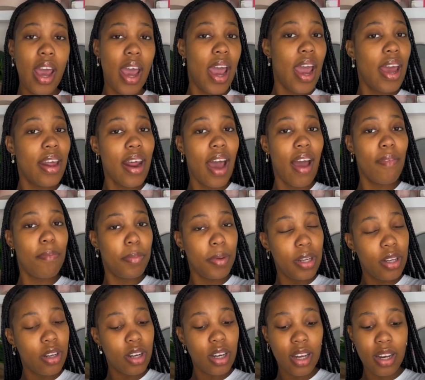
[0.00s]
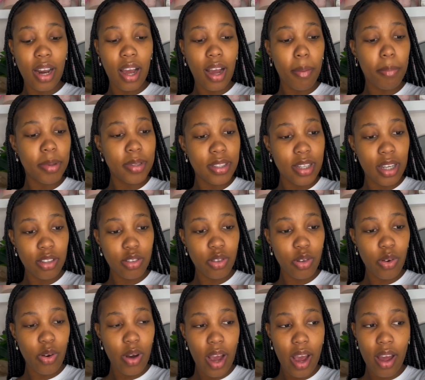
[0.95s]
and I've been looking like a
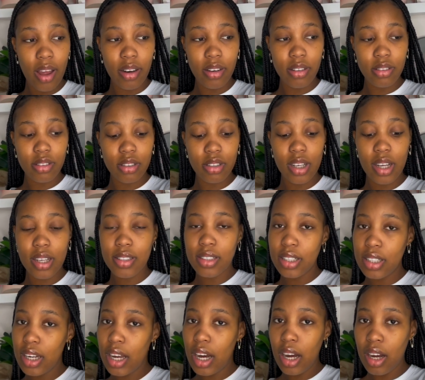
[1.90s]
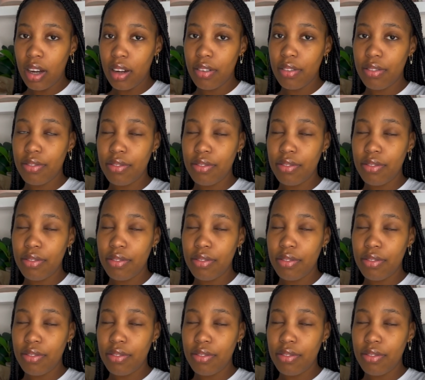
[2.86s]
potato and it's enough.